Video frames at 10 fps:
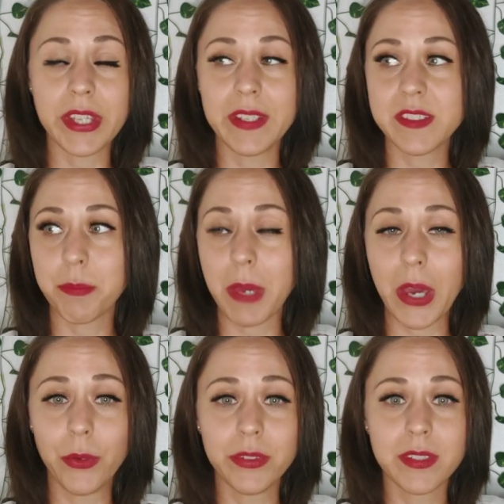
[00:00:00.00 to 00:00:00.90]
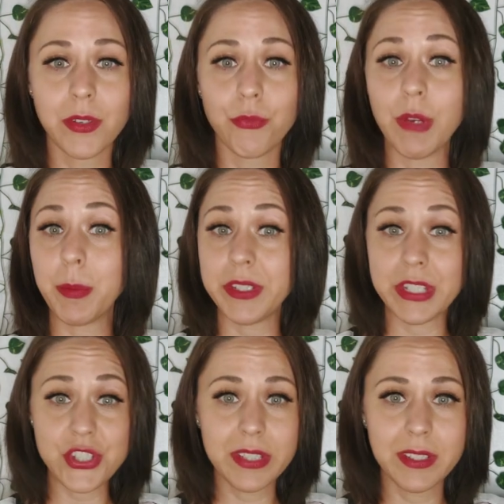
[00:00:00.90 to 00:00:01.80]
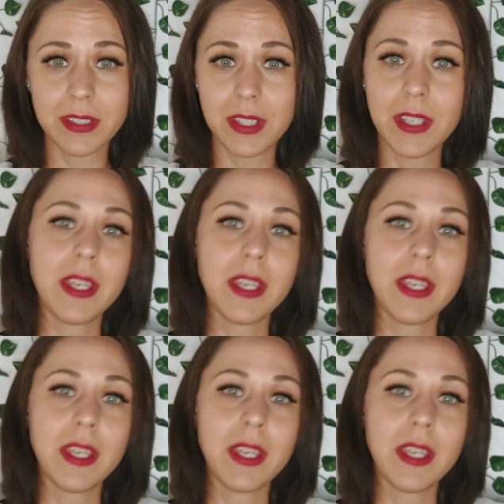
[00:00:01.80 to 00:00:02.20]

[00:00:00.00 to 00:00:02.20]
and it's about repetition,